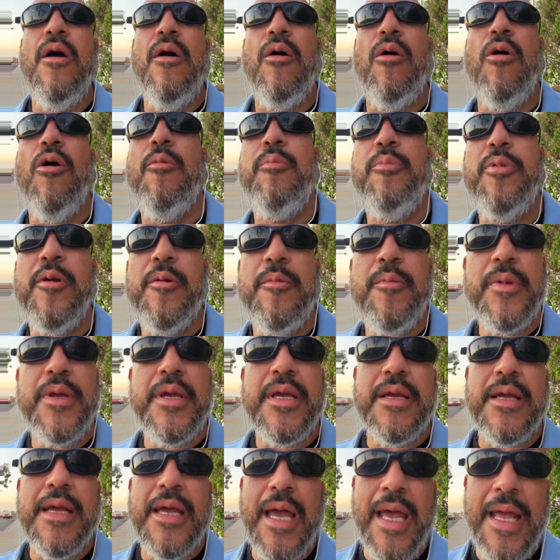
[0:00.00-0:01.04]
oh, poor
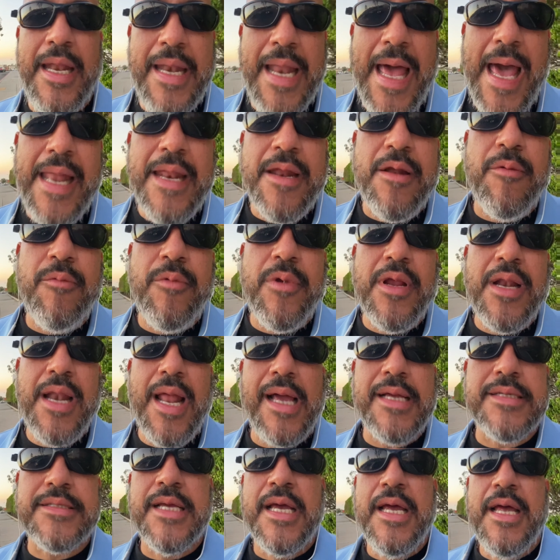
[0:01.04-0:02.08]
me? And I didn't
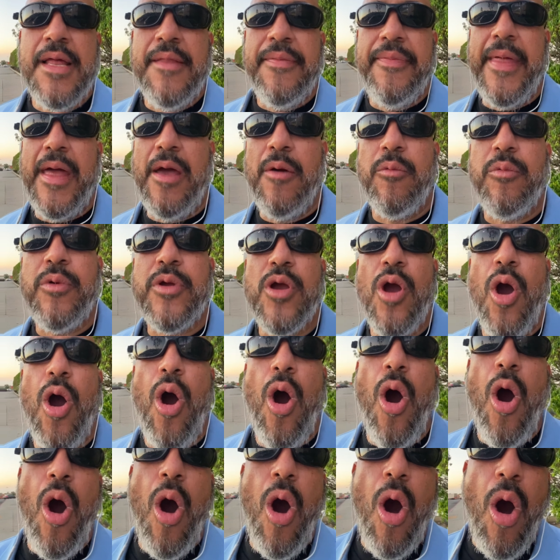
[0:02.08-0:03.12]
realize that we
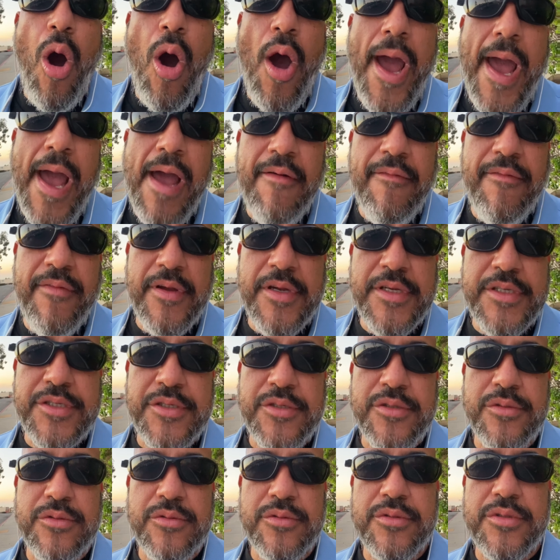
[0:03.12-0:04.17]
all have
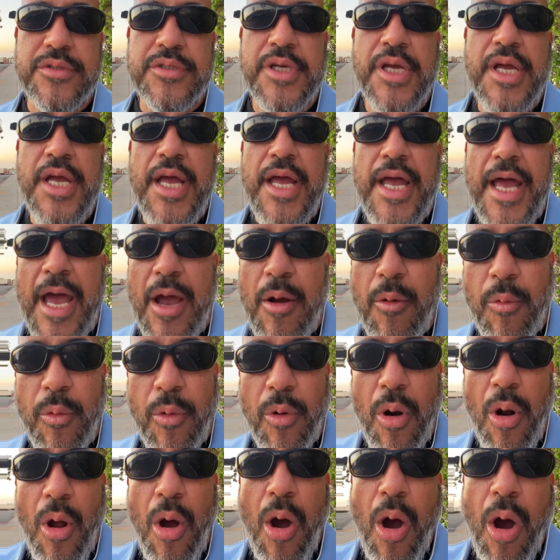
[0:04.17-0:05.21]
issues and
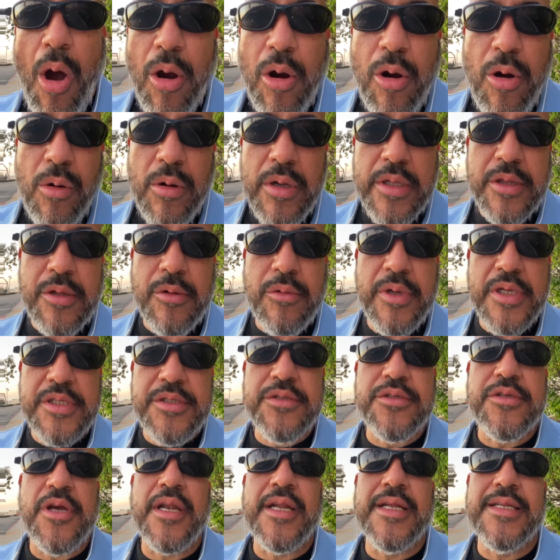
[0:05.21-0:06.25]
we're all going through
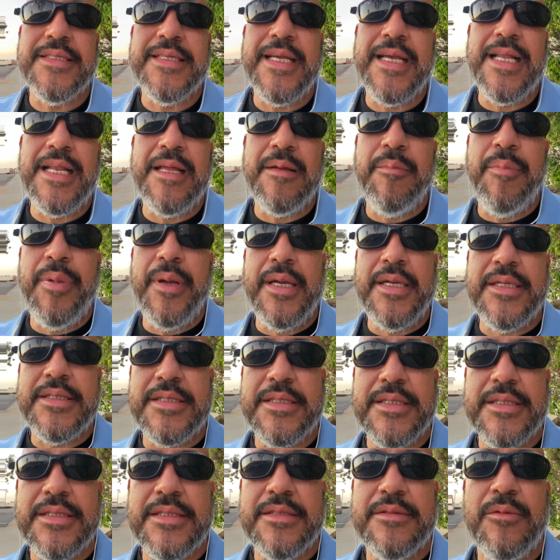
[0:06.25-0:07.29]
issues on a daily
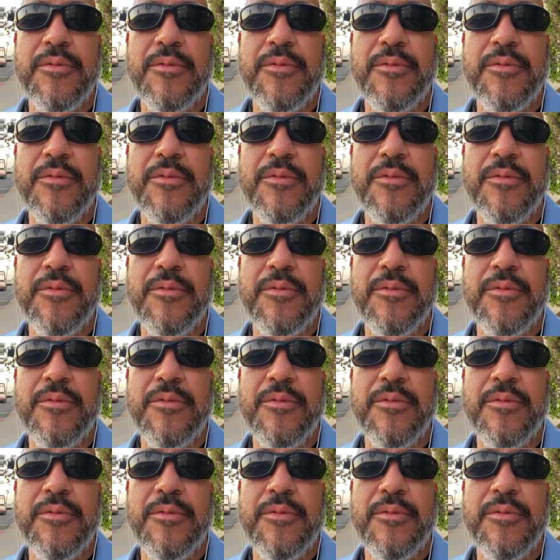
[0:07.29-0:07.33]
basis.